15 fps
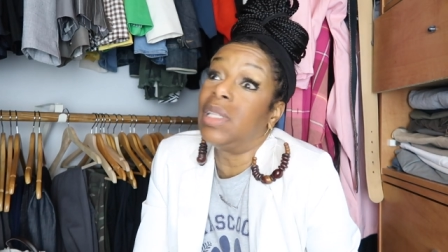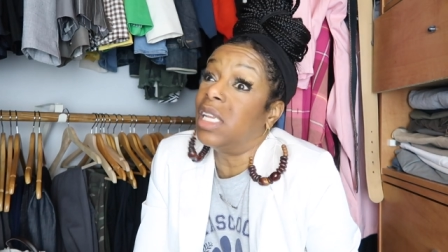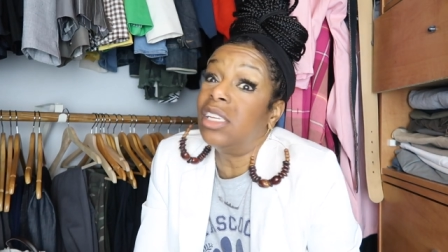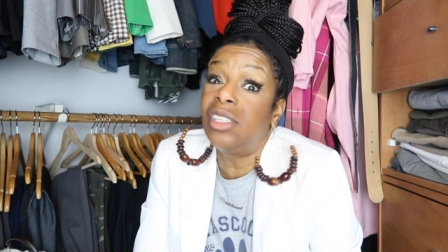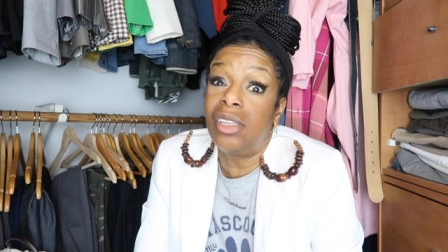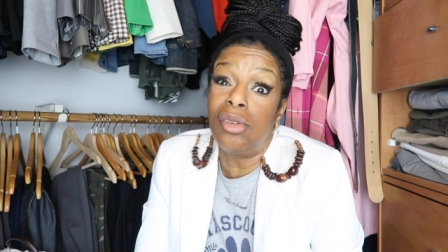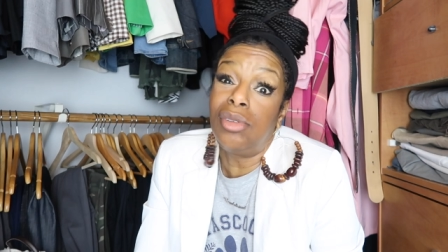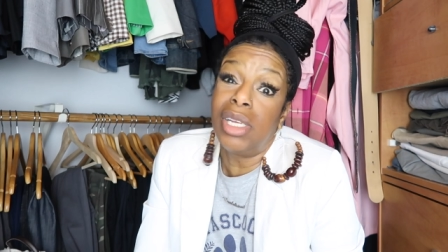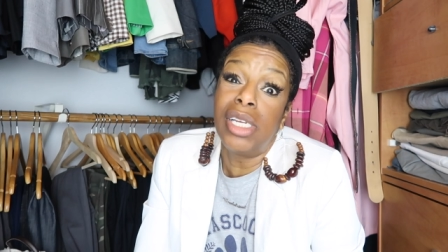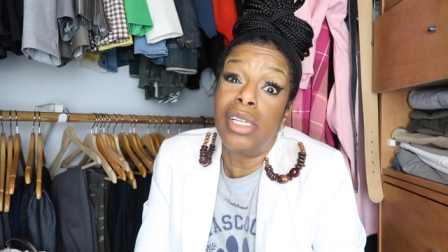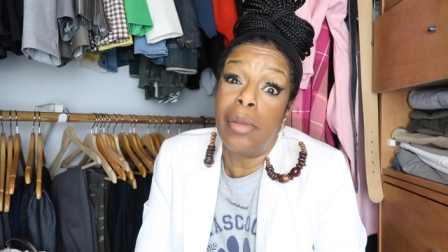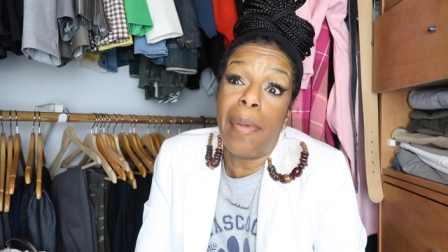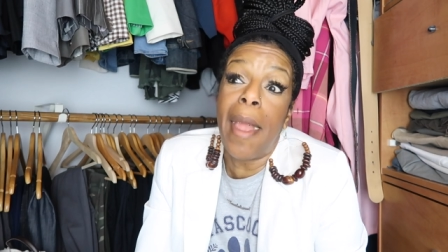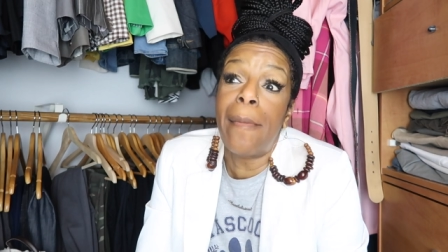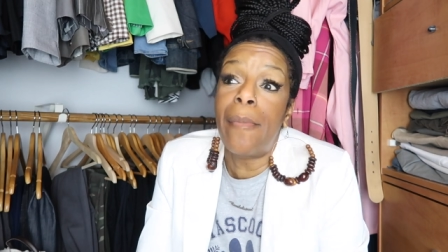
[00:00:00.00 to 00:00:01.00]
but they still
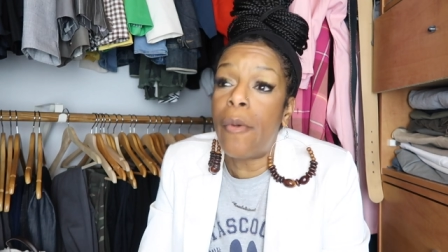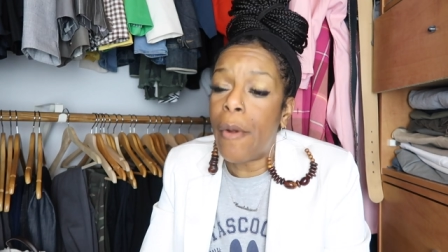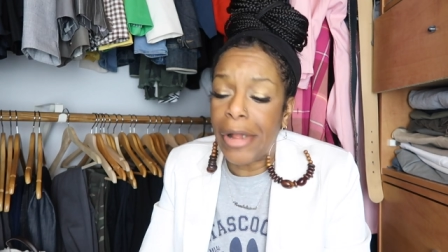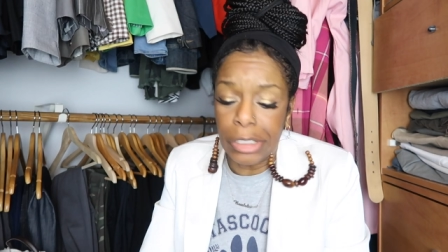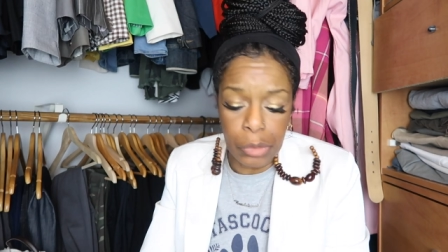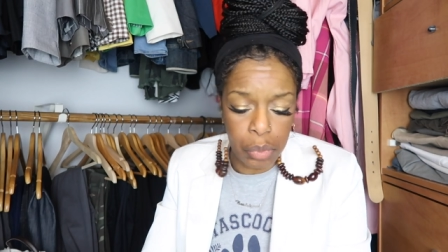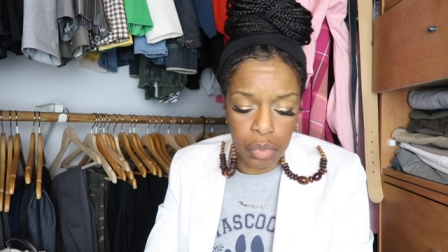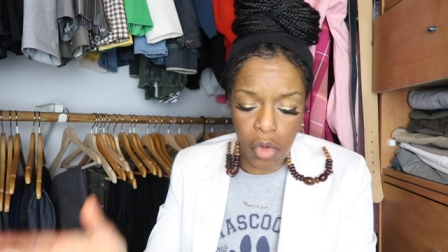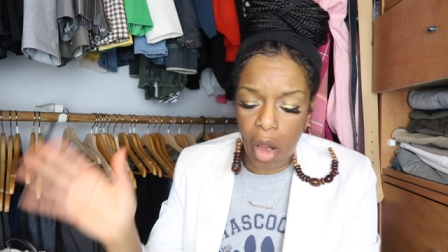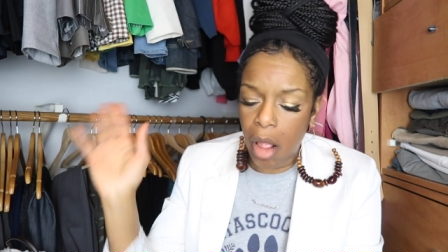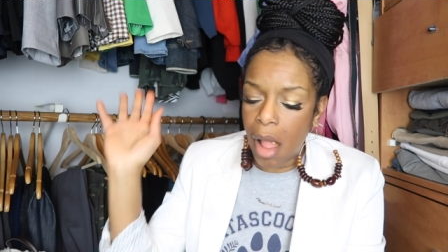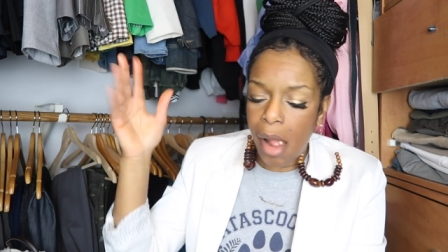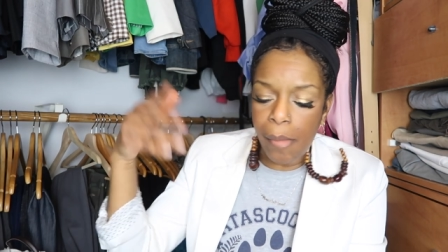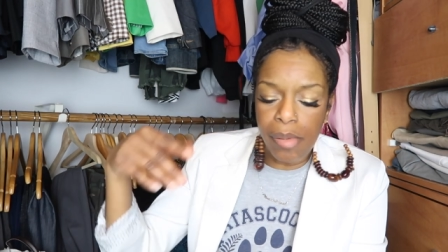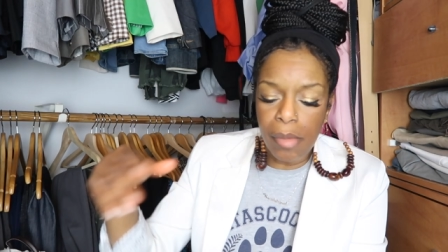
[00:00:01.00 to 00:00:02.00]
needed the paperwork.
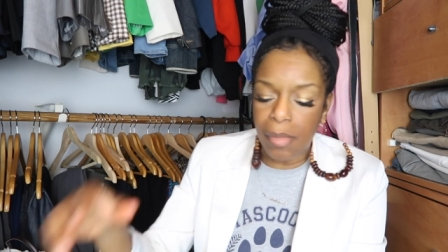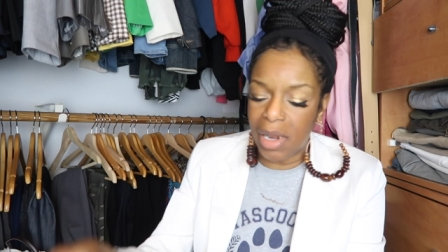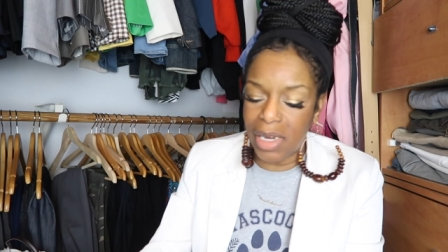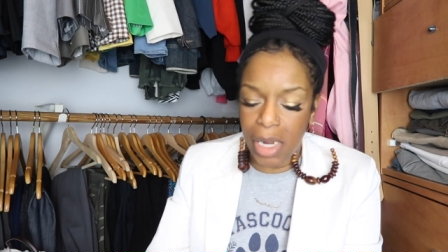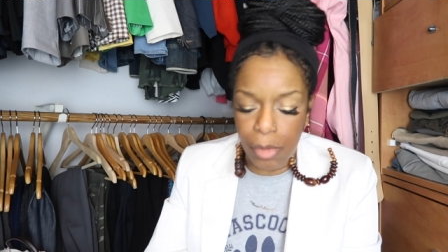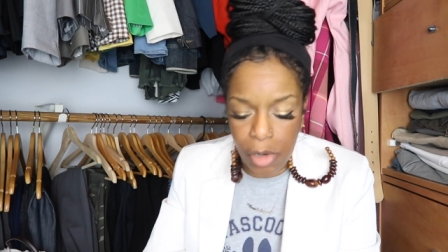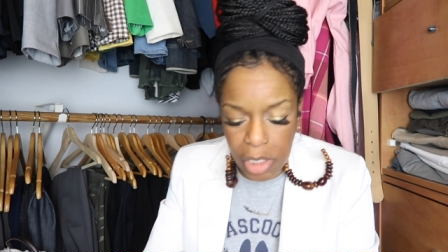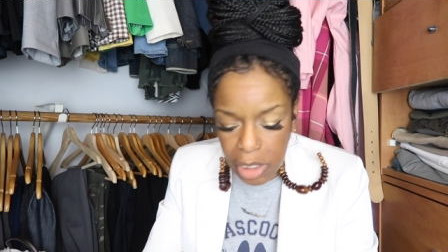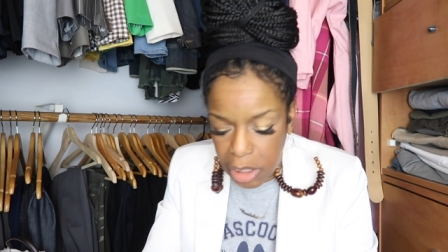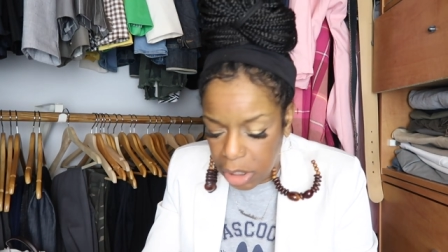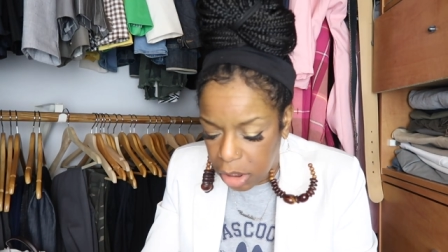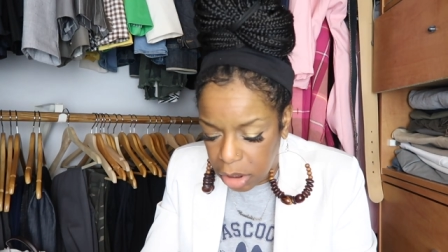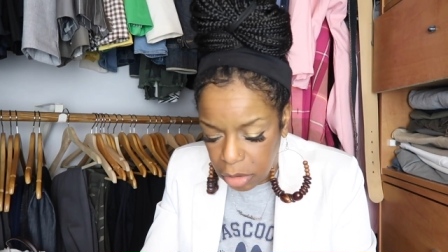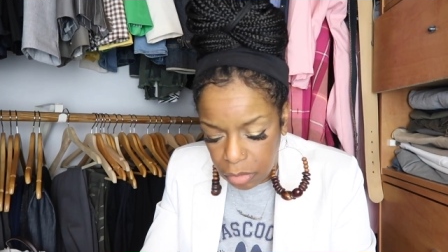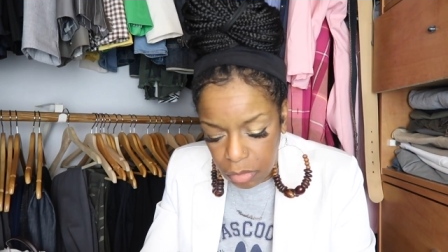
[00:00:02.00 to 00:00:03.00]
Gotta put my name on the
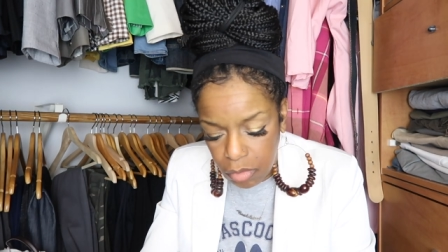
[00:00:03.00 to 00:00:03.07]
list.